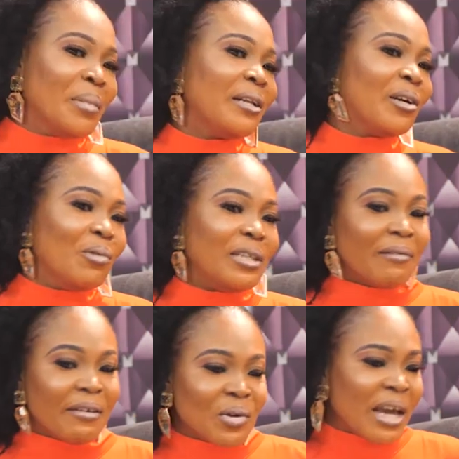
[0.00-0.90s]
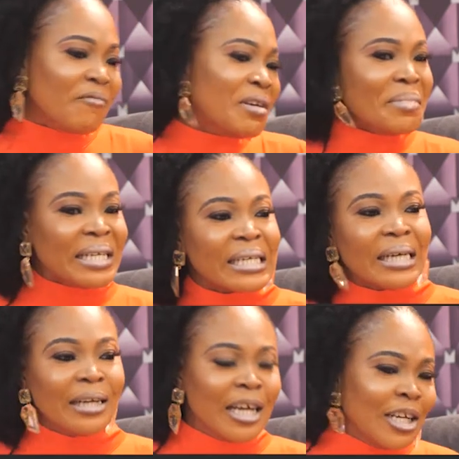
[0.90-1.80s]
men, they go with their wives to every
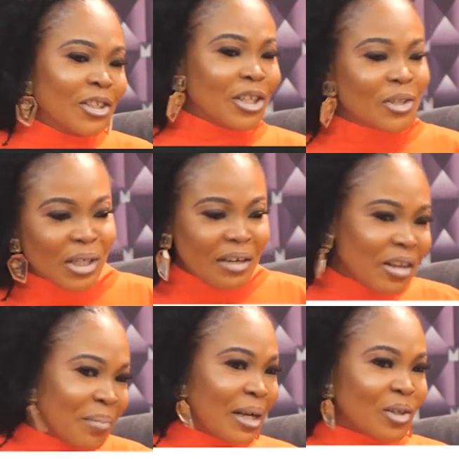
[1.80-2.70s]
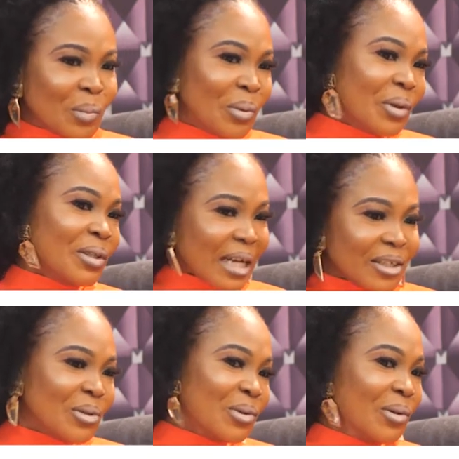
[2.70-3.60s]
meeting just to give them that support, that,
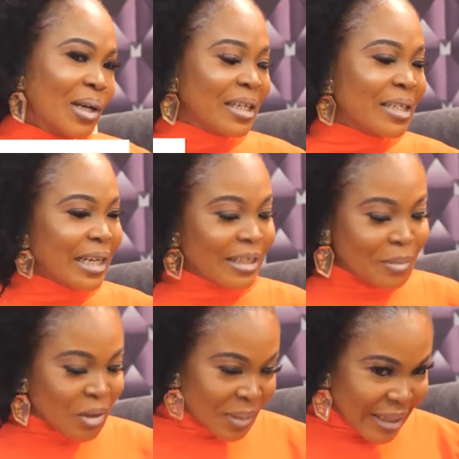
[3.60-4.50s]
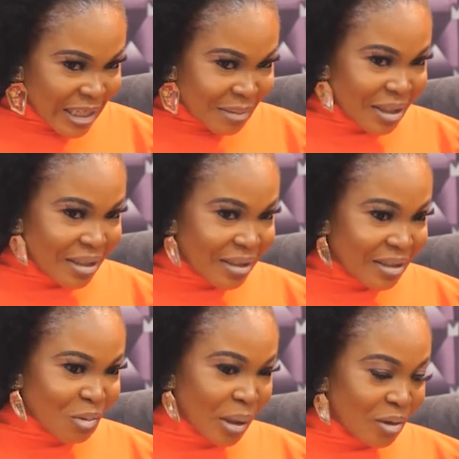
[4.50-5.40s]
send them some text
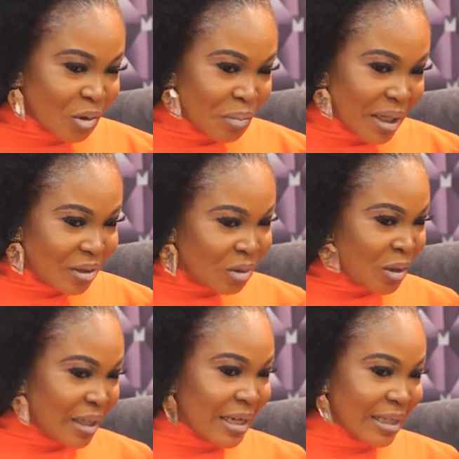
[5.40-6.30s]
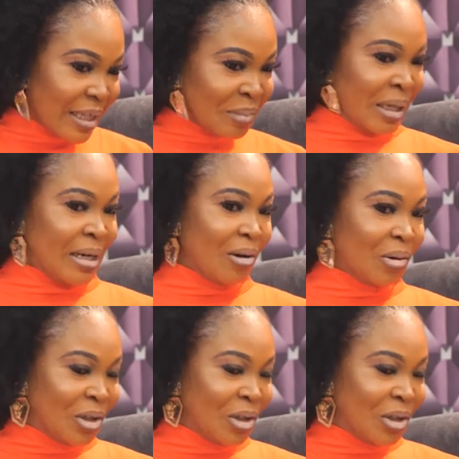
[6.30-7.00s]
messages. Don't say that statement now.